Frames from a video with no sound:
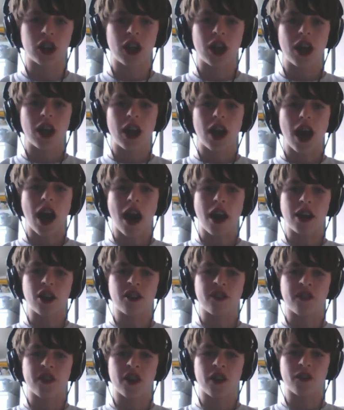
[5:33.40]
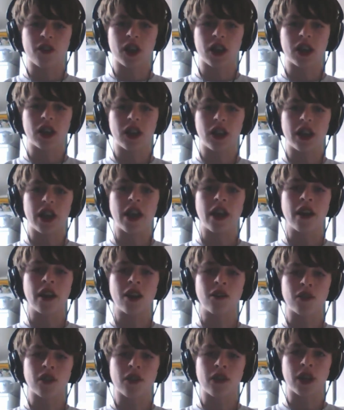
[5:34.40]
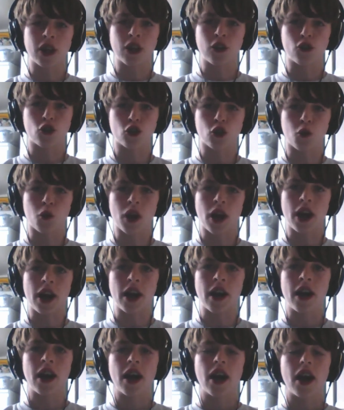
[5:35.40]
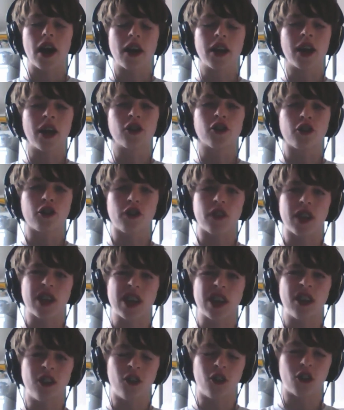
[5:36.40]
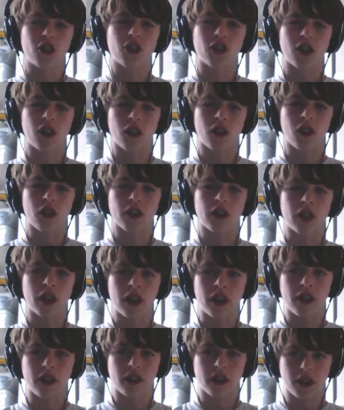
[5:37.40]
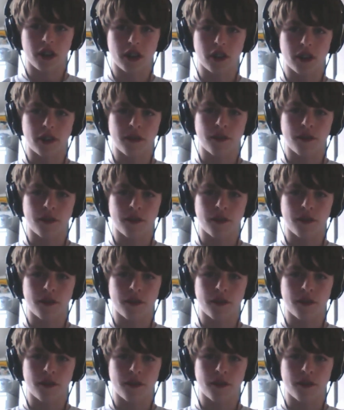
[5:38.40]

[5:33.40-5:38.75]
and it's very, very clean, everything is square, and I just think it looks a lot nicer